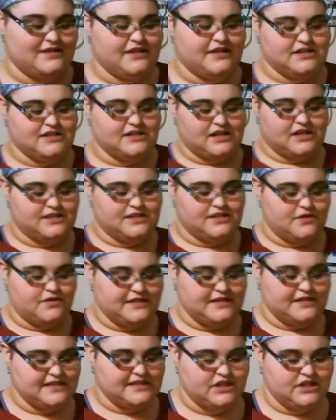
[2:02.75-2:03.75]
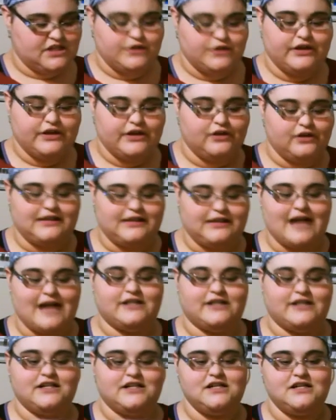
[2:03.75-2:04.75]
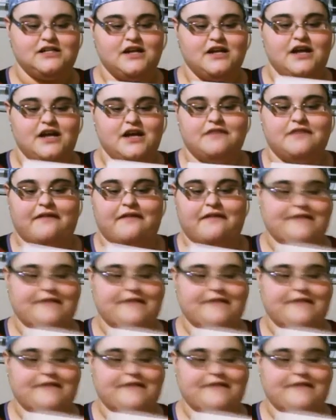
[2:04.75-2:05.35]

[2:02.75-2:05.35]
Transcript: There's also this cute little letter that